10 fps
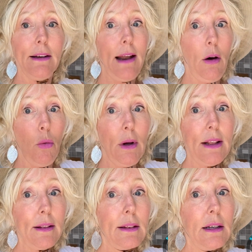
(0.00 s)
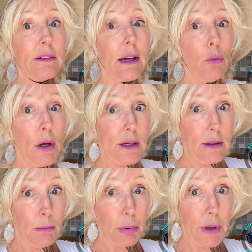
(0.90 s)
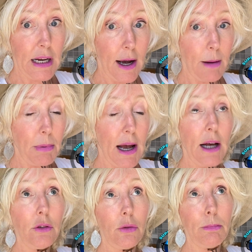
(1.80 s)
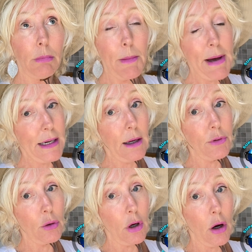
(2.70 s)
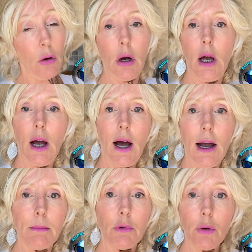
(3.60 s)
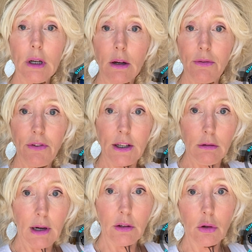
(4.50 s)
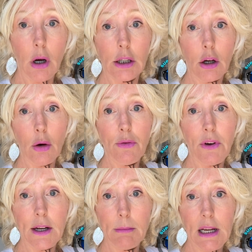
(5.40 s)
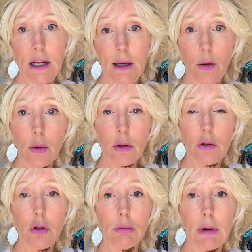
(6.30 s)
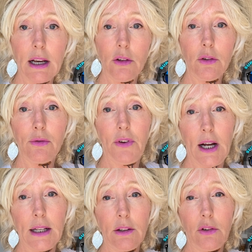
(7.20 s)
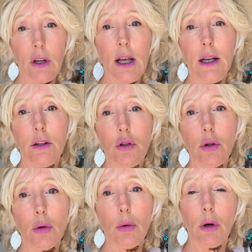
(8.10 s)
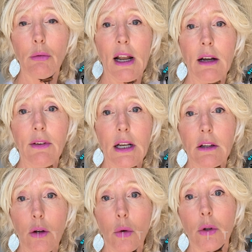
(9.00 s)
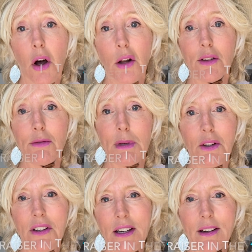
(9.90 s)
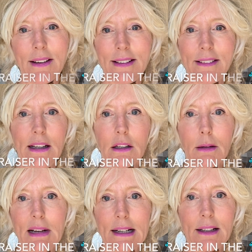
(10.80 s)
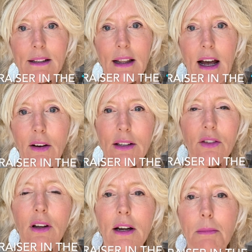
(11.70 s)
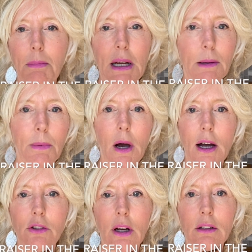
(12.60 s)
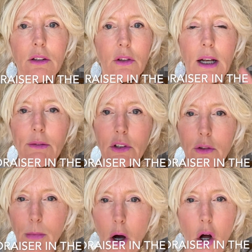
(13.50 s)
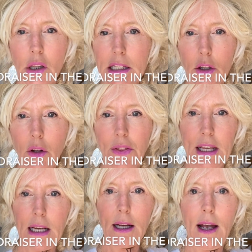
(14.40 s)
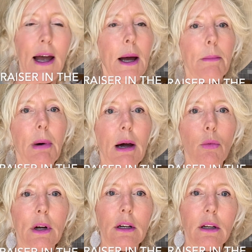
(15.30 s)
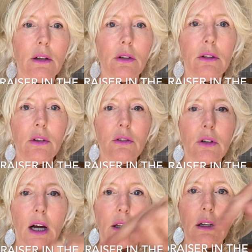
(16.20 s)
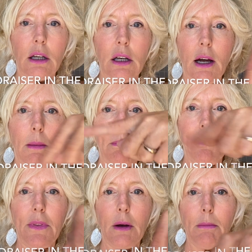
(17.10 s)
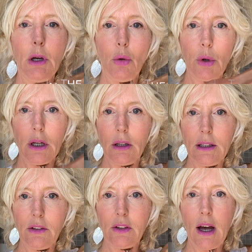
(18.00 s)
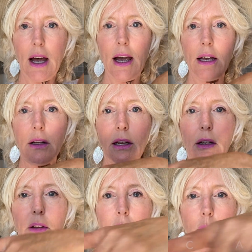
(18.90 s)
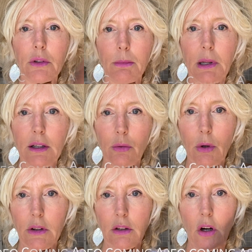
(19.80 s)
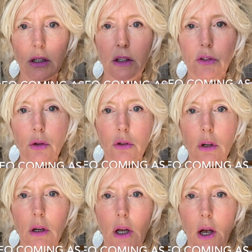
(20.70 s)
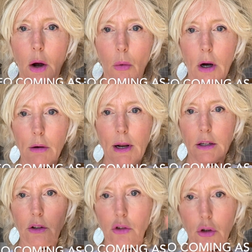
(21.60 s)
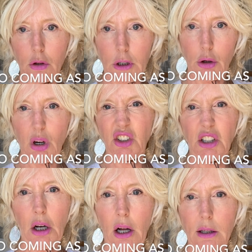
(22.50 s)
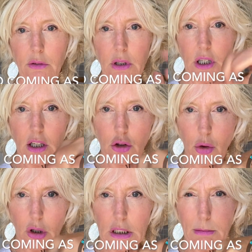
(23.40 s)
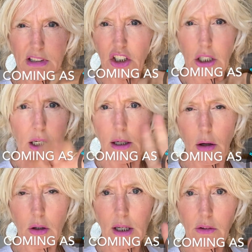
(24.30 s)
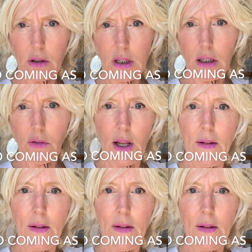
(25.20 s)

Now, one of the things I wanted to bring up, as many of you know, I'm doing a fundraiser on GoFundMe in order to raise funds to renovate the old olive mill here in Santa Dominica, Talao. It's not a big project, it's kind of a small little thing, but what it is it's got the mill wheel inside. There was a place where the donkeys used to walk around in a circle and crush the olives, and then a torquing machine and all kinds of things.